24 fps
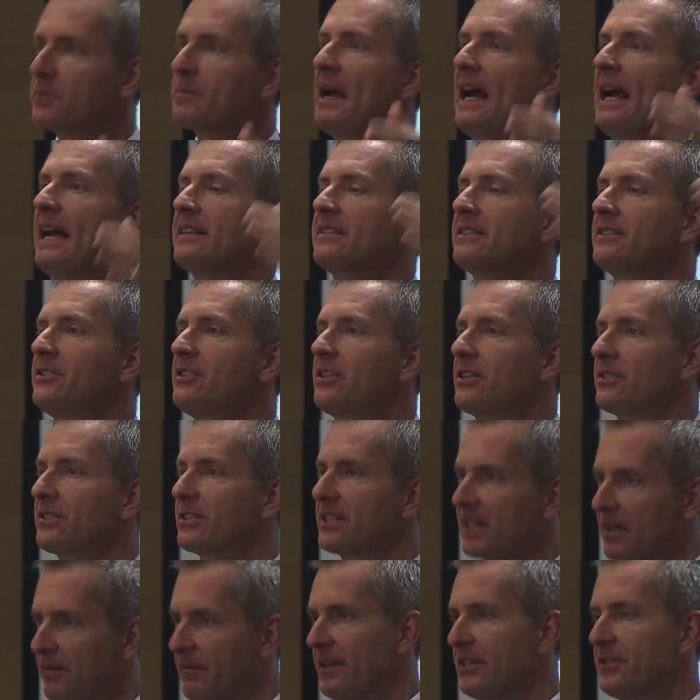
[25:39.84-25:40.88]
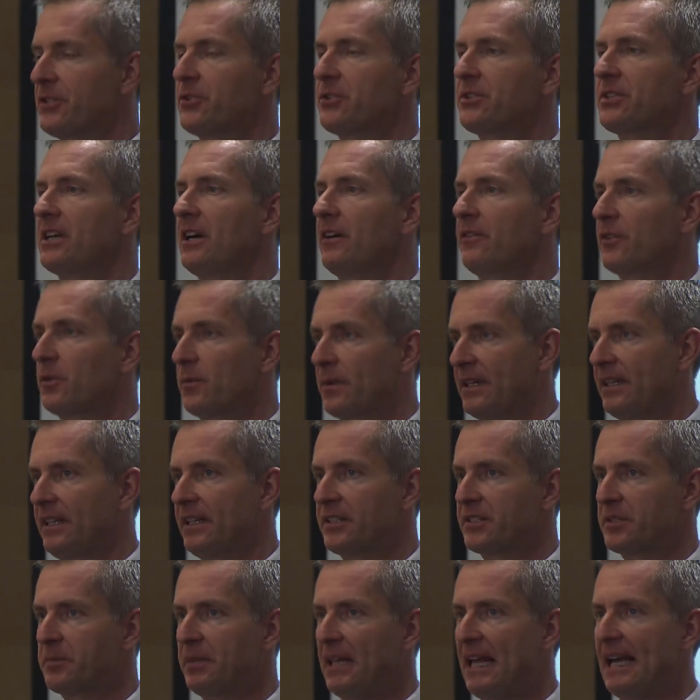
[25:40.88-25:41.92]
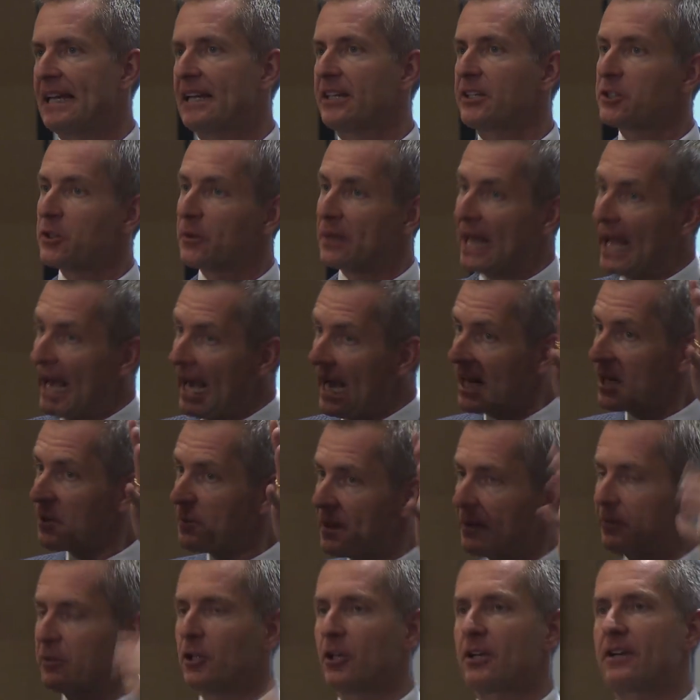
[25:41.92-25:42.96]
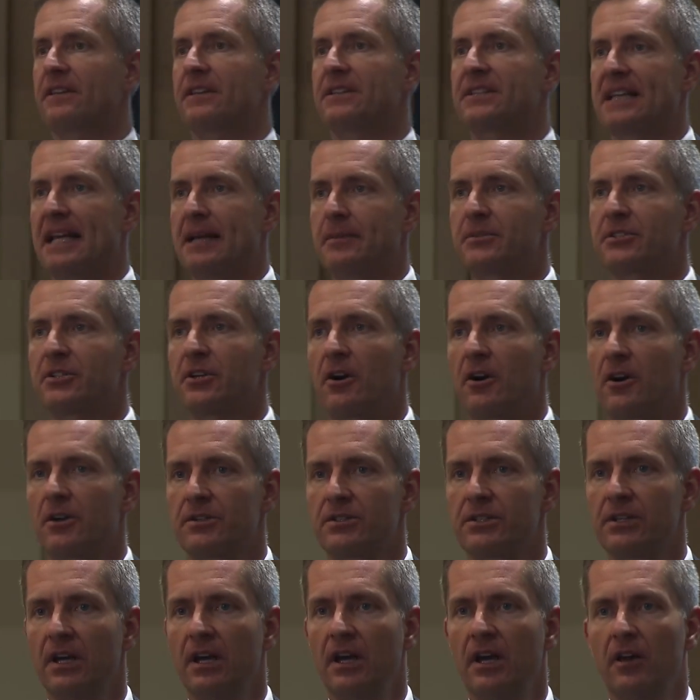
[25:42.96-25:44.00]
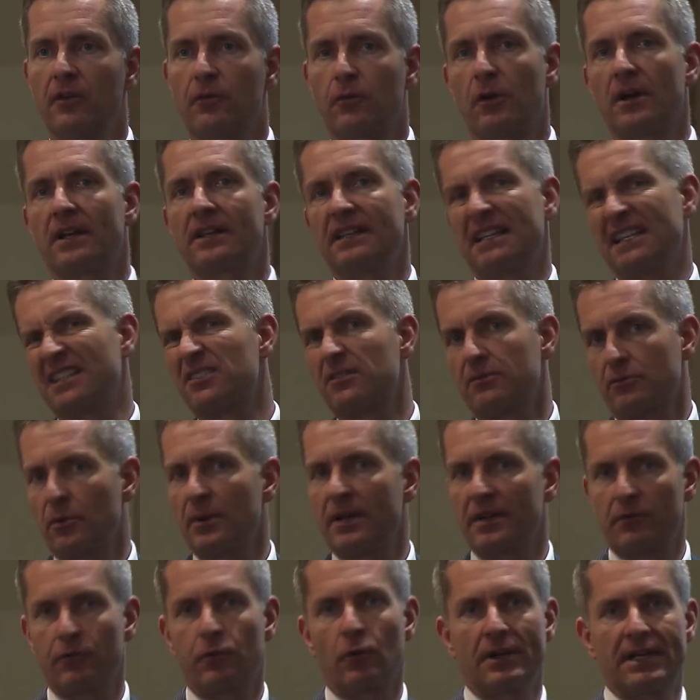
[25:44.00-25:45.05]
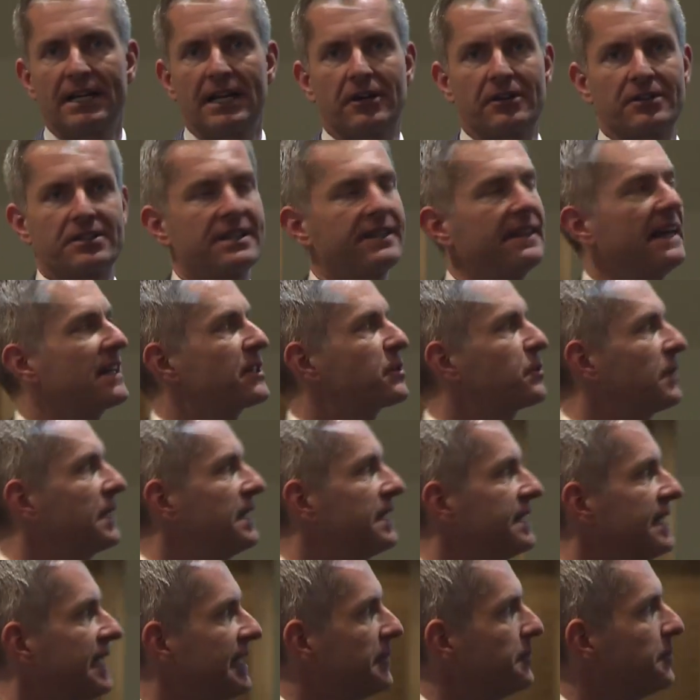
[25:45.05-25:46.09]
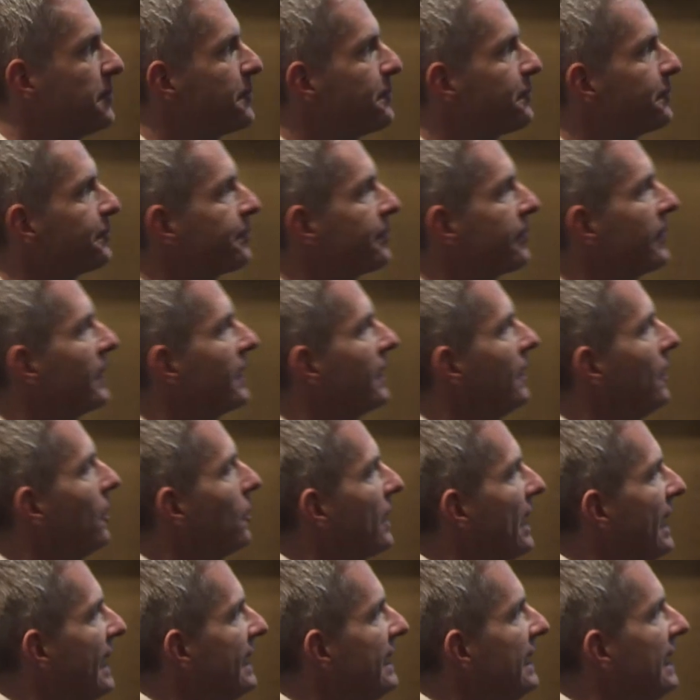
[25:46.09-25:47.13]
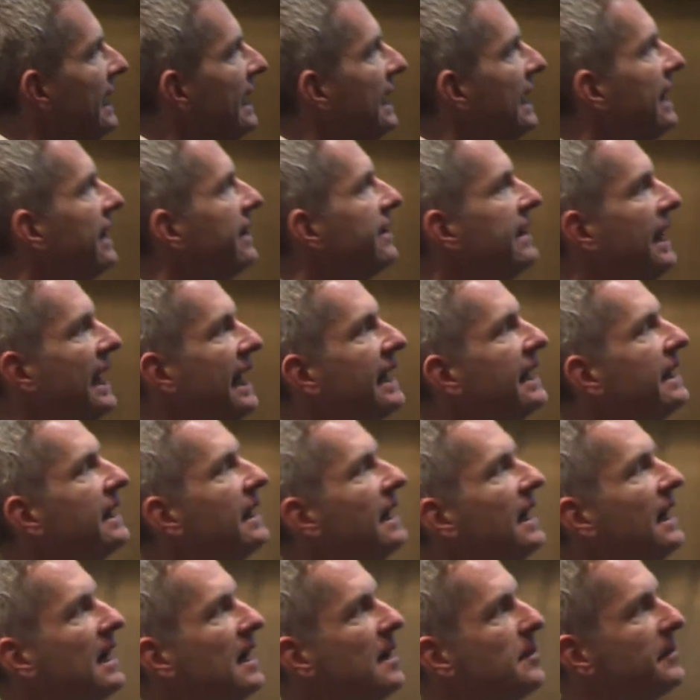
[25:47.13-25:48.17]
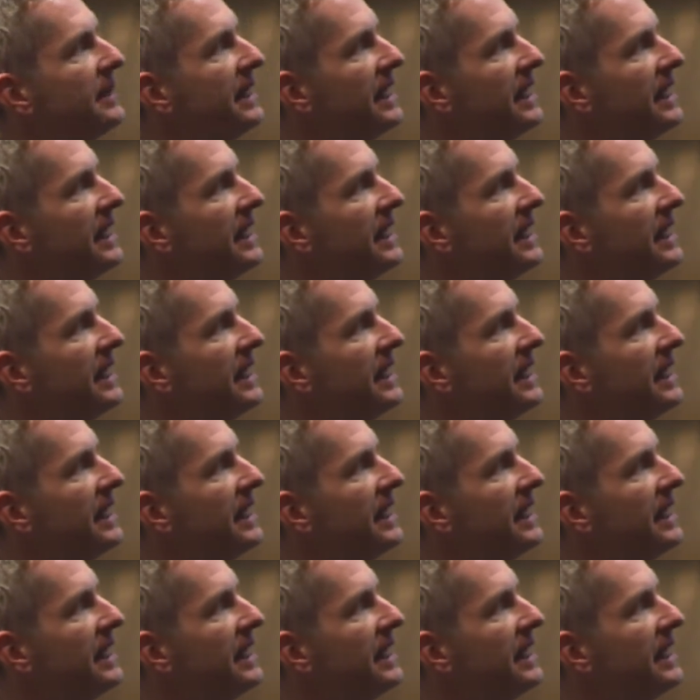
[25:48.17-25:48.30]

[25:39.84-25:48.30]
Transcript: passages to convince yourself there really is a planet. So it had to be able to look at the same stars for at least three to four years, and that's what it did. Okay? Then um,